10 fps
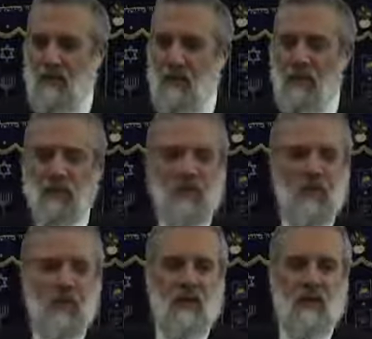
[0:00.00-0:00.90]
There was
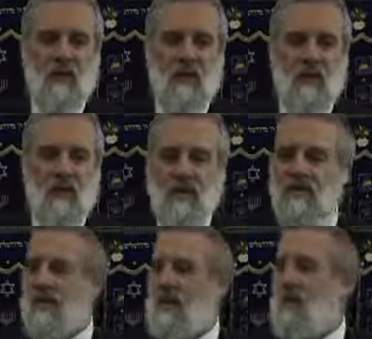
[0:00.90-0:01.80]
a, an
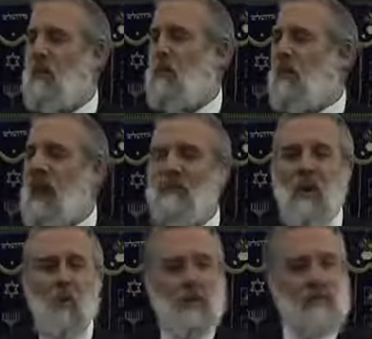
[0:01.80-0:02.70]
incident where a
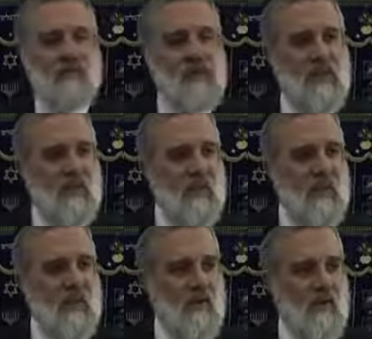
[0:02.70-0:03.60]
rabbi once visited
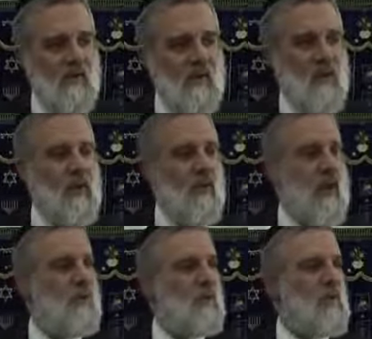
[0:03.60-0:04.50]
a very
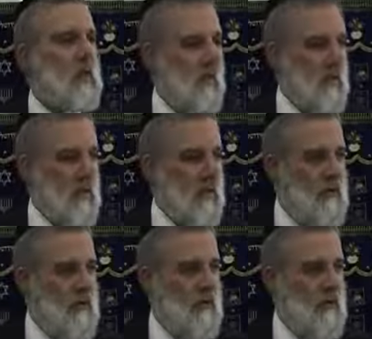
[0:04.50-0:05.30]
wealthy donor.